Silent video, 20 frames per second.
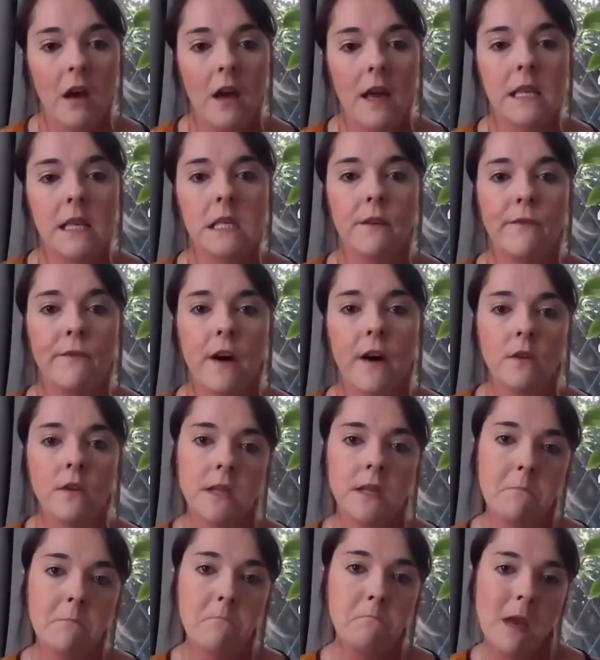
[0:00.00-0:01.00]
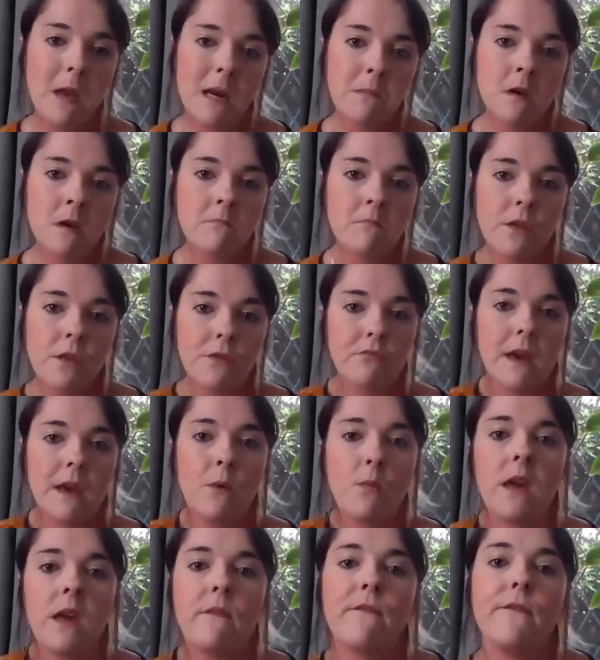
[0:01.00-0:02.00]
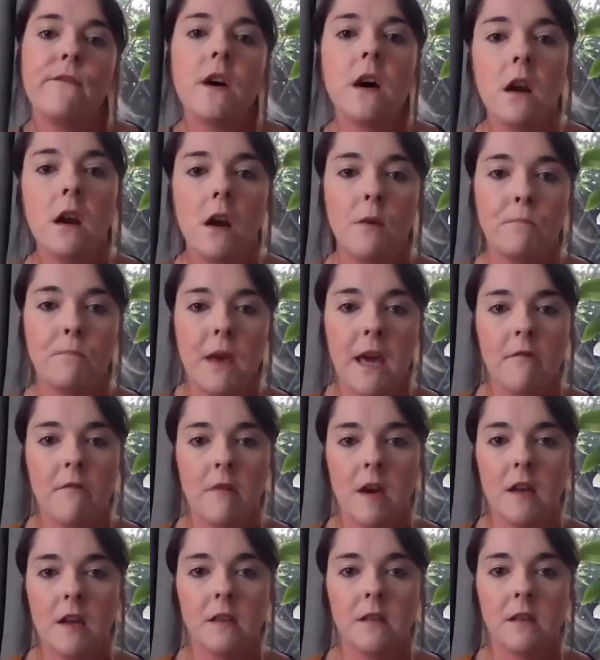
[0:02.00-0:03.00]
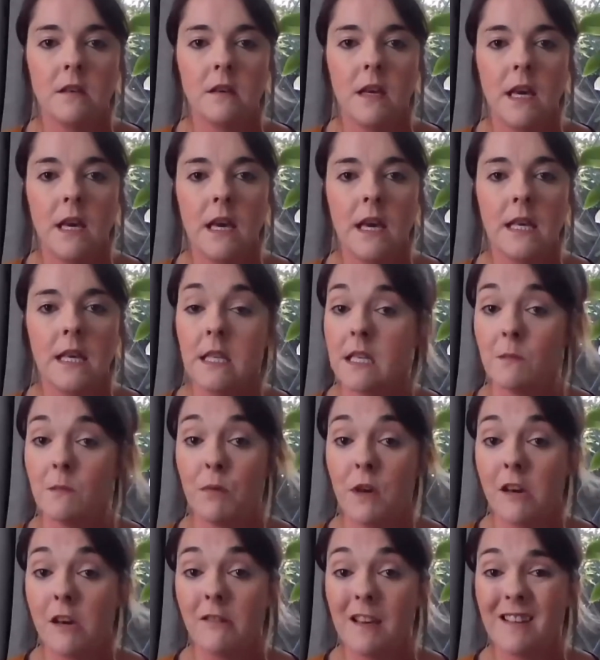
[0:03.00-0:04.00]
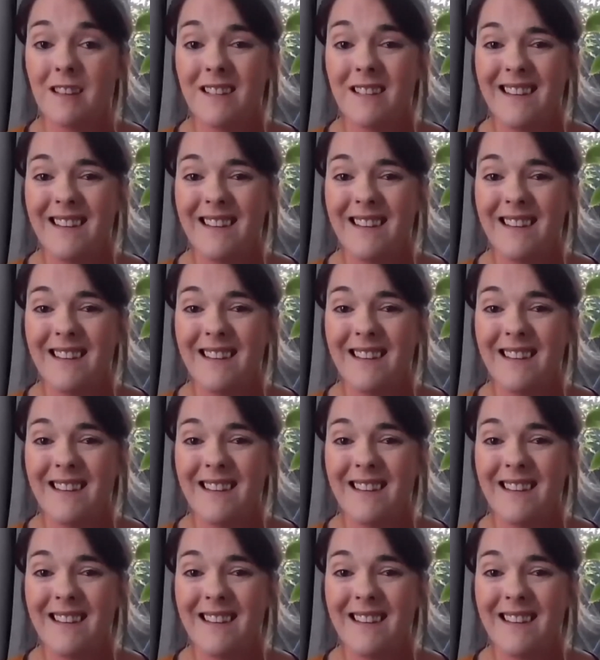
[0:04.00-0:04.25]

insofar as the minimum 3-week furlough period is disappearing.